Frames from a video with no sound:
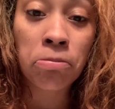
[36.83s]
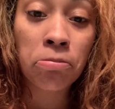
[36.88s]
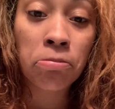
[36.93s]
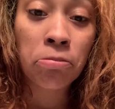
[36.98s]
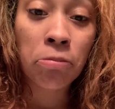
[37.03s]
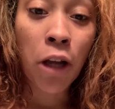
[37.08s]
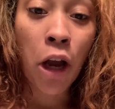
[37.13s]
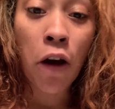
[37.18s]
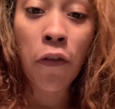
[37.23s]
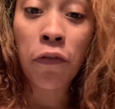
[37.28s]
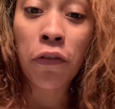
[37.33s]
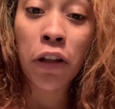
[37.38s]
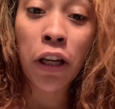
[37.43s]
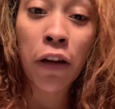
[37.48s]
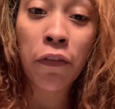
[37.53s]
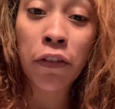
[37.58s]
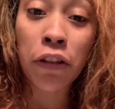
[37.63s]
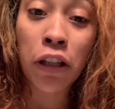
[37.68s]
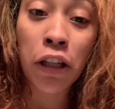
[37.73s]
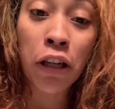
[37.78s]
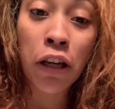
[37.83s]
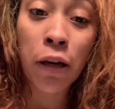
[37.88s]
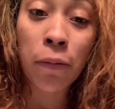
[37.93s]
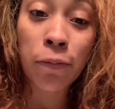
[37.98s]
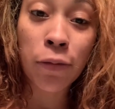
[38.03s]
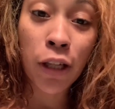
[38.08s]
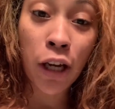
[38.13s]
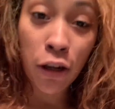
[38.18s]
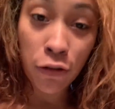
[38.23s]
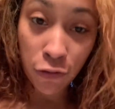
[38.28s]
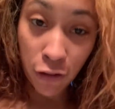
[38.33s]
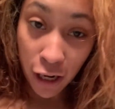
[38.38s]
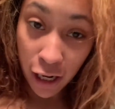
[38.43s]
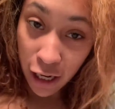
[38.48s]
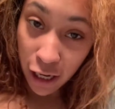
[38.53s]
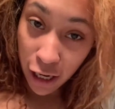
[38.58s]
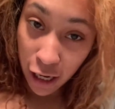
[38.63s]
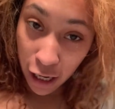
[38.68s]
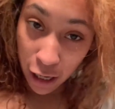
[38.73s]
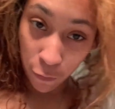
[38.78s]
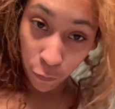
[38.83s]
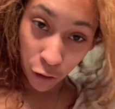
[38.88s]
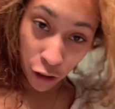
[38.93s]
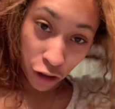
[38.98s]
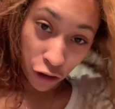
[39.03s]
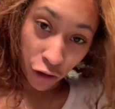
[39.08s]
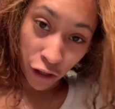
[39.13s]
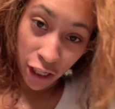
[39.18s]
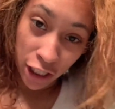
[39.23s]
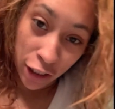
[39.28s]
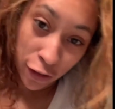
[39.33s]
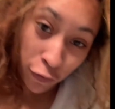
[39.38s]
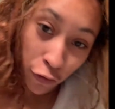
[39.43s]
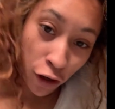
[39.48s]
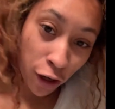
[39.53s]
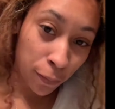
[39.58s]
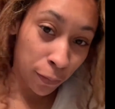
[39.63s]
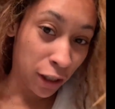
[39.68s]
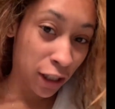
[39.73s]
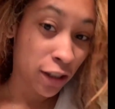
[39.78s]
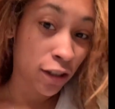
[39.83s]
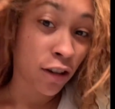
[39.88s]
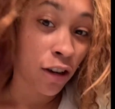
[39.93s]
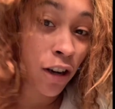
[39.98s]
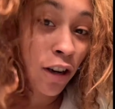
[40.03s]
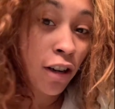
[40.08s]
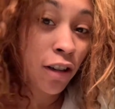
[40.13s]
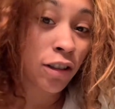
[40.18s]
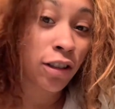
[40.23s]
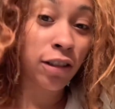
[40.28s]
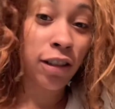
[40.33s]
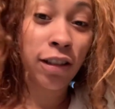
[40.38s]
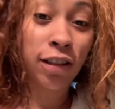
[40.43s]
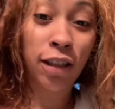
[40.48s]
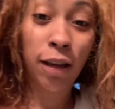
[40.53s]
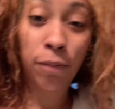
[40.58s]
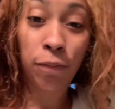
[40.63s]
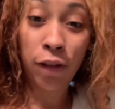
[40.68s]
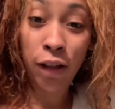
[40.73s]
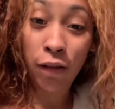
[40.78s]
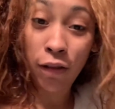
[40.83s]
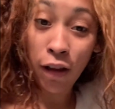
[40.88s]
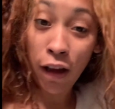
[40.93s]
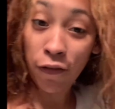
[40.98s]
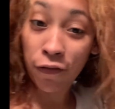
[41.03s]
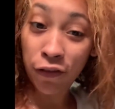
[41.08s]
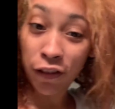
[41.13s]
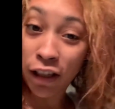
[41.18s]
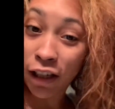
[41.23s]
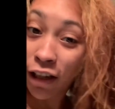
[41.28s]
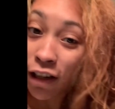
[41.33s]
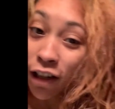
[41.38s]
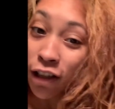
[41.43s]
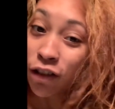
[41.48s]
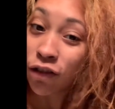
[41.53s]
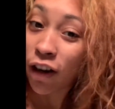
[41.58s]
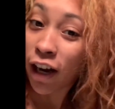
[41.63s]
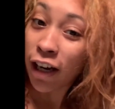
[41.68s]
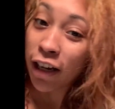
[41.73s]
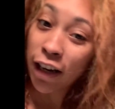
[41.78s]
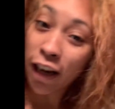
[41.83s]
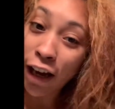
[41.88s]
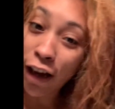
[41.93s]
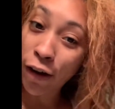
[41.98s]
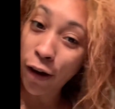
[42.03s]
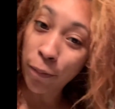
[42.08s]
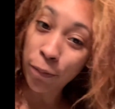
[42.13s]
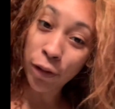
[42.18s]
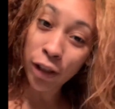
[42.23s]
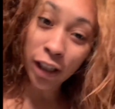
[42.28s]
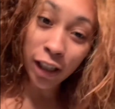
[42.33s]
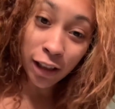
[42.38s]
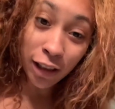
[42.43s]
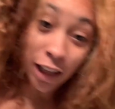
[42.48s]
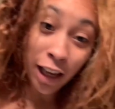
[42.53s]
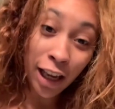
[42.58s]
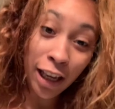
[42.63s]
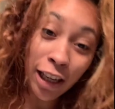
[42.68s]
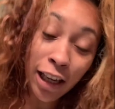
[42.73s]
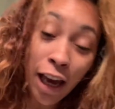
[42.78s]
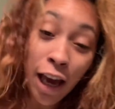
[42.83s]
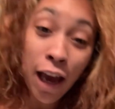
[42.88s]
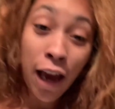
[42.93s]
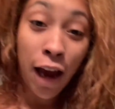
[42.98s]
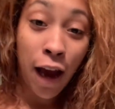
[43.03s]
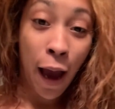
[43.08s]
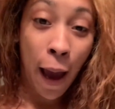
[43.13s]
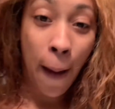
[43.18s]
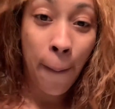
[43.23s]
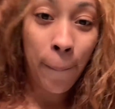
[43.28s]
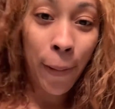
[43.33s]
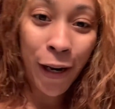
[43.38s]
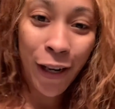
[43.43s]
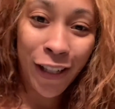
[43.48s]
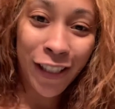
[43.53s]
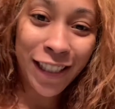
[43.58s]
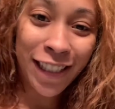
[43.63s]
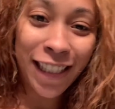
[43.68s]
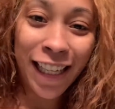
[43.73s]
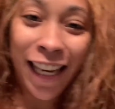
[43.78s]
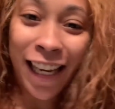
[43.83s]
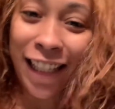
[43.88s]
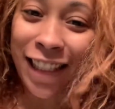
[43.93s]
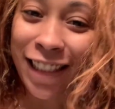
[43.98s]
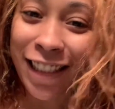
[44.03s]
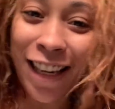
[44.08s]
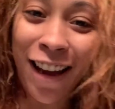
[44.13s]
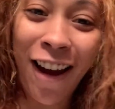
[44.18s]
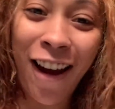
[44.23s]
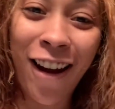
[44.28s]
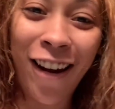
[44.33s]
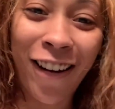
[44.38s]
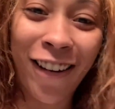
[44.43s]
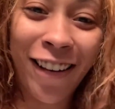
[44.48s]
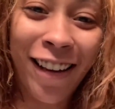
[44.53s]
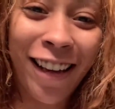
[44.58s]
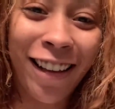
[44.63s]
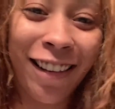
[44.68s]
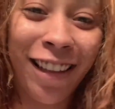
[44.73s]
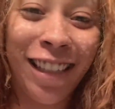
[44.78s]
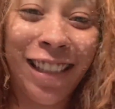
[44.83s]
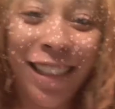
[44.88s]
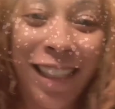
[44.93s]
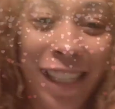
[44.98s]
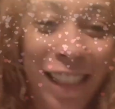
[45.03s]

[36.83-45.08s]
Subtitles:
hopefully everything comes out right and we transform these curls to something lovely, because right now I'm looking like a bird's nest. All right, let's get